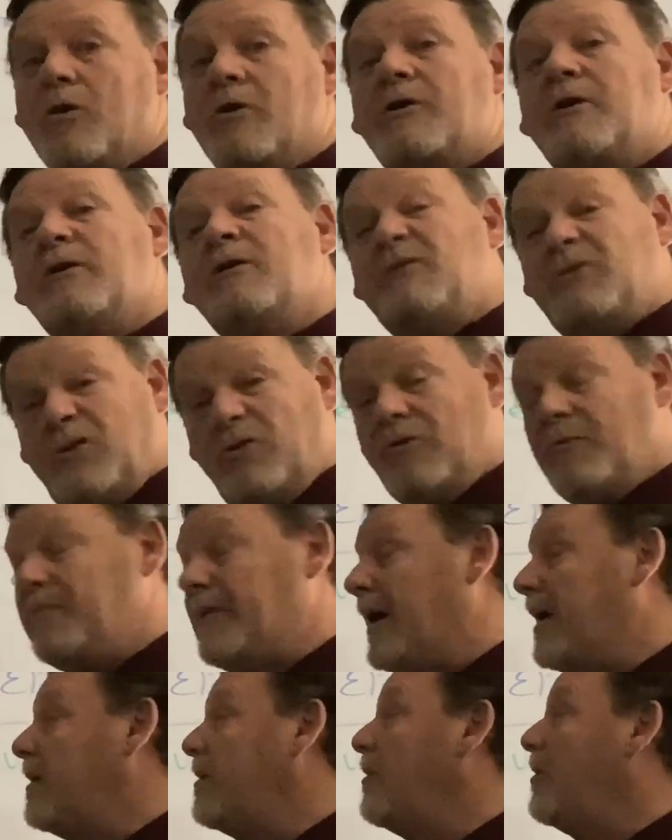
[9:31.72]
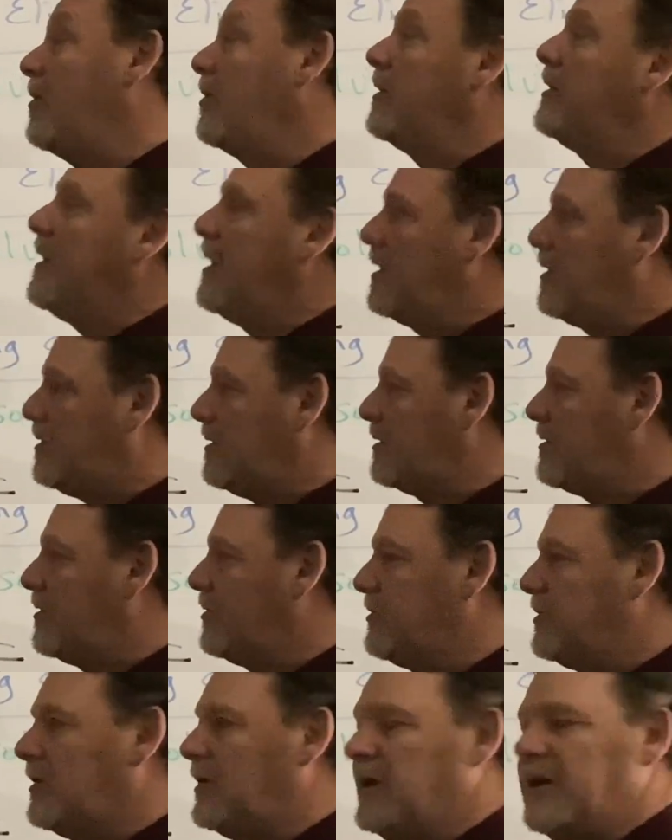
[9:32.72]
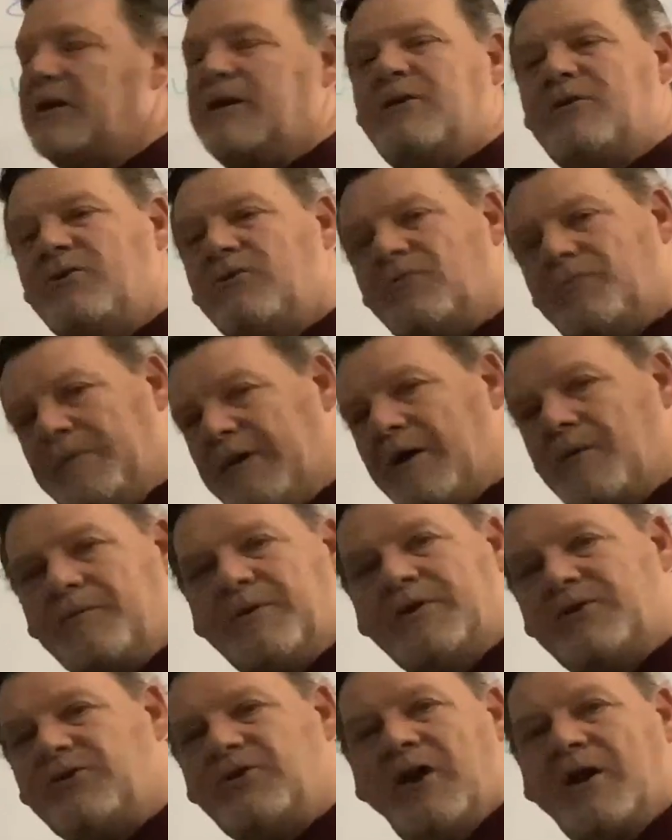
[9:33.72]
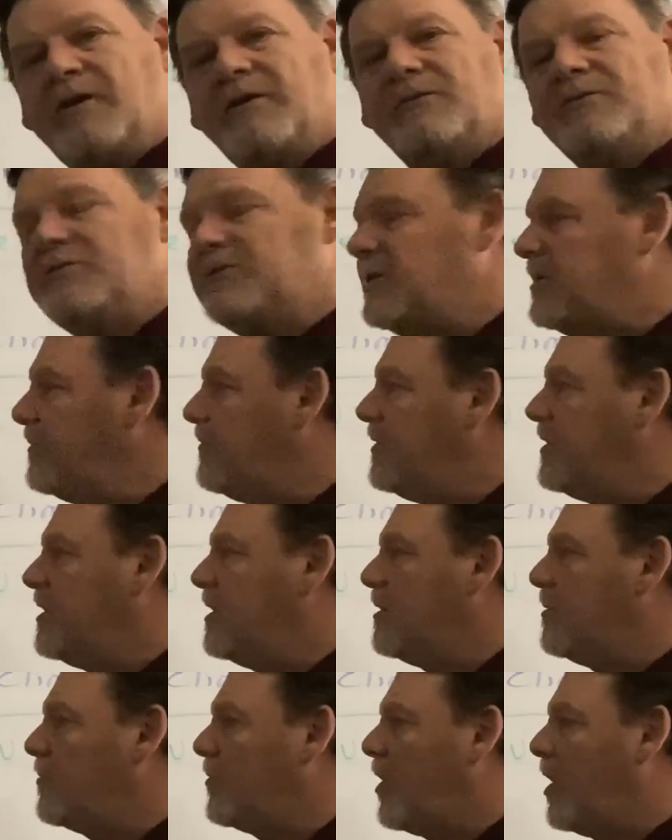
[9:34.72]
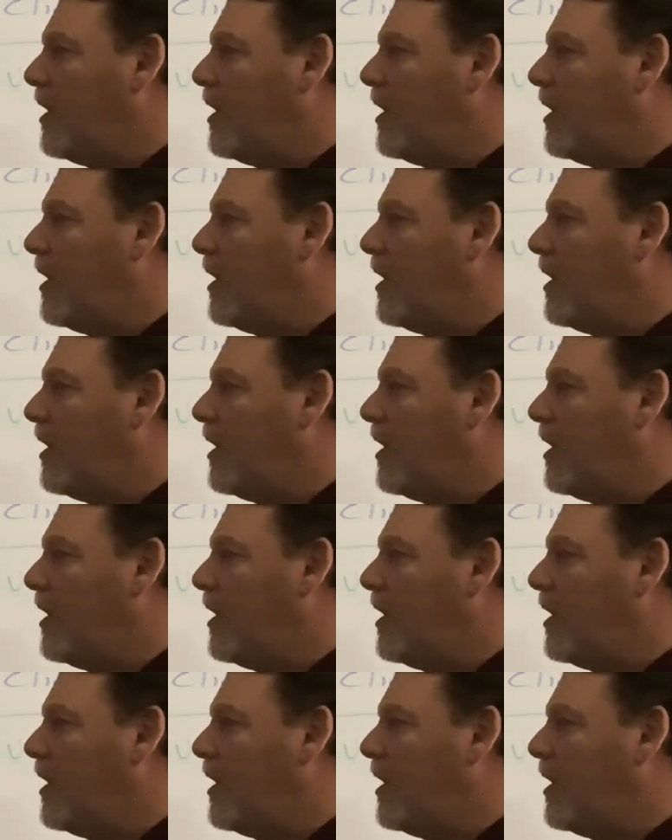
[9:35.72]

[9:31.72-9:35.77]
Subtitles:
it, turn it back on, and then click on the link, and you'll be able to check and see if you did them right.